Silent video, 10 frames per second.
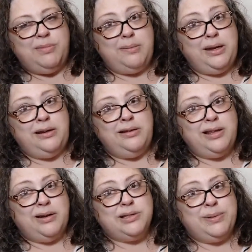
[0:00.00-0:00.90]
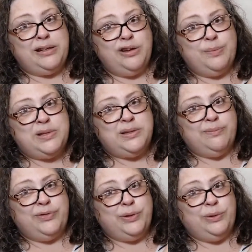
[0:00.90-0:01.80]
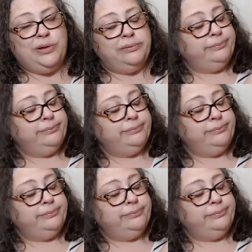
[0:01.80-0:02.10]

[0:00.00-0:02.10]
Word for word: Maybe he knew that I was about to open some food.